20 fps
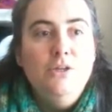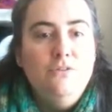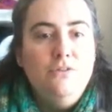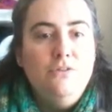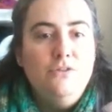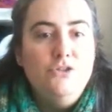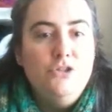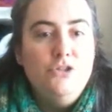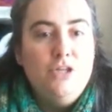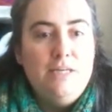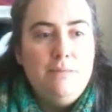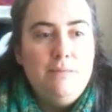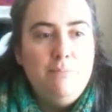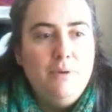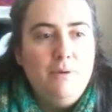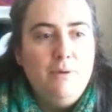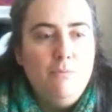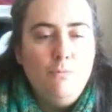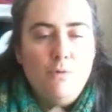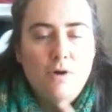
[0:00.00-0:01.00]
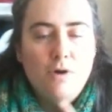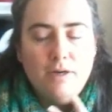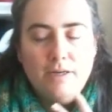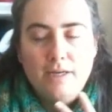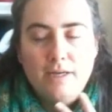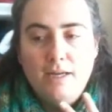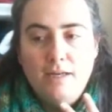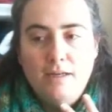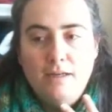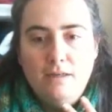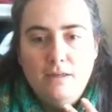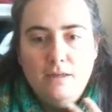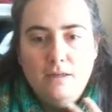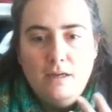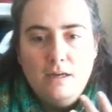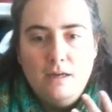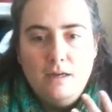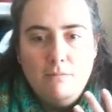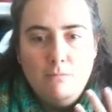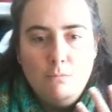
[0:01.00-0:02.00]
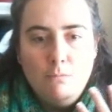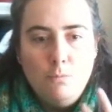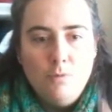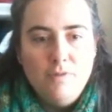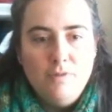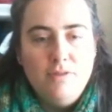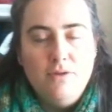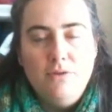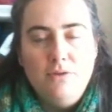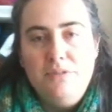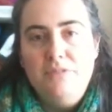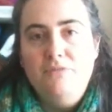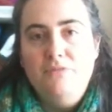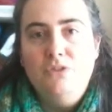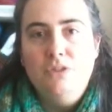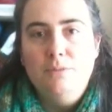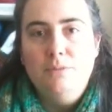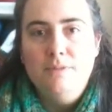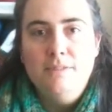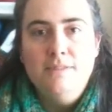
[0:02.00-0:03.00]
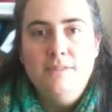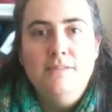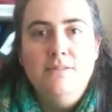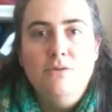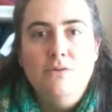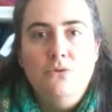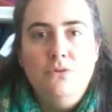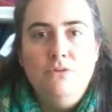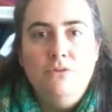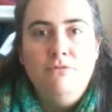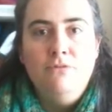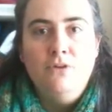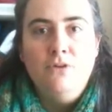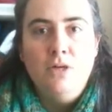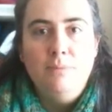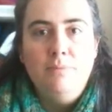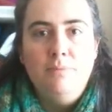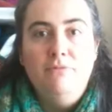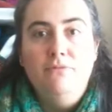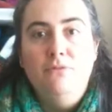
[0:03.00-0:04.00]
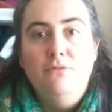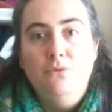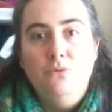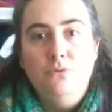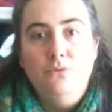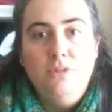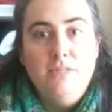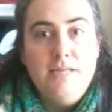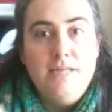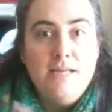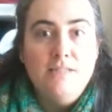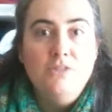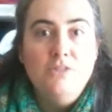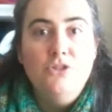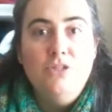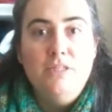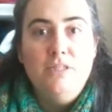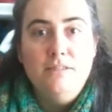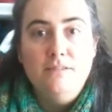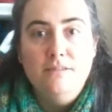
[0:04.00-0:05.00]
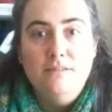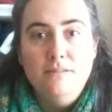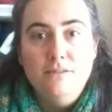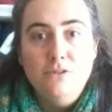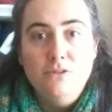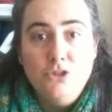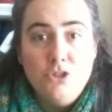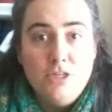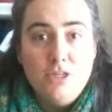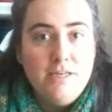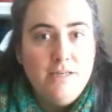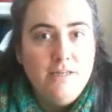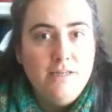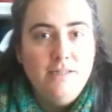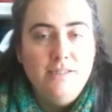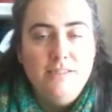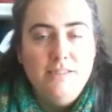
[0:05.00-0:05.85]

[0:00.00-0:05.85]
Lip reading: the sheep and working with those farmers on the fibre for the next year's shear